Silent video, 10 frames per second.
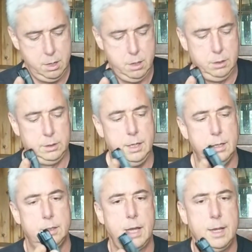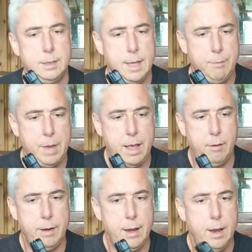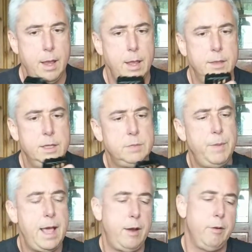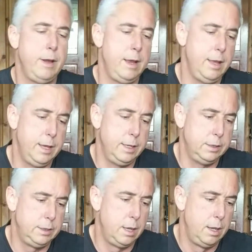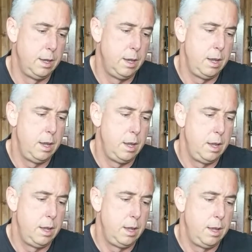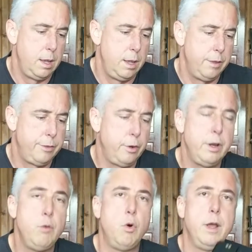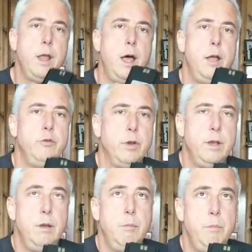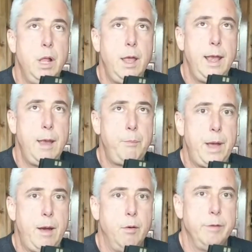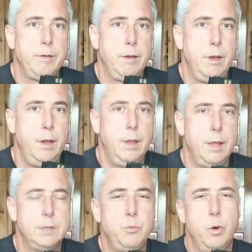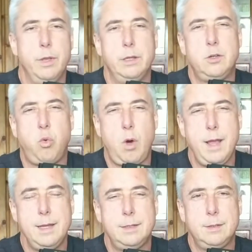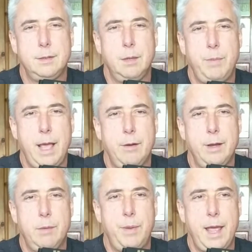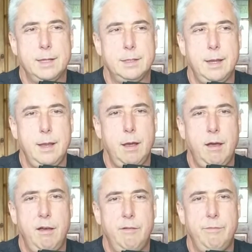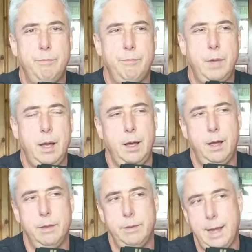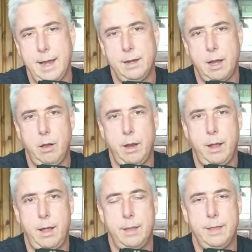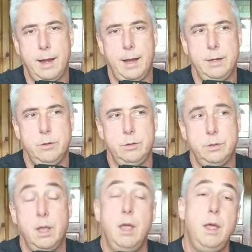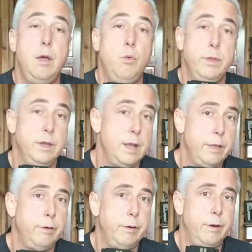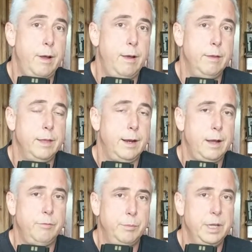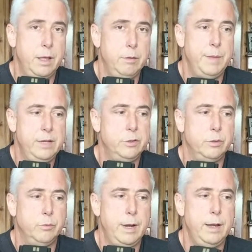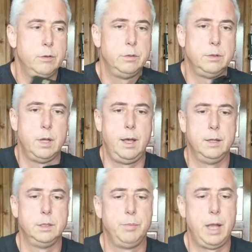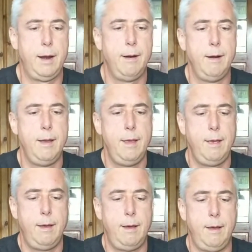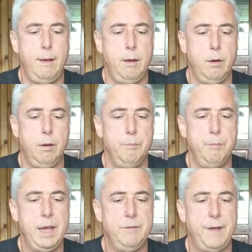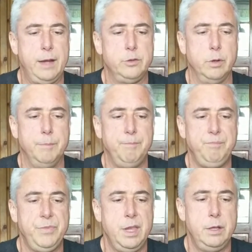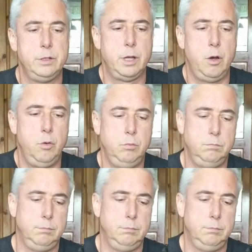you can see the size of that battery. This battery is 3100 milliamp hours. That's more than twice the battery capacity of uh, the handheld uh, that I use with another uh, that I got from another major radio uh, supplier uh, or manufacturer. So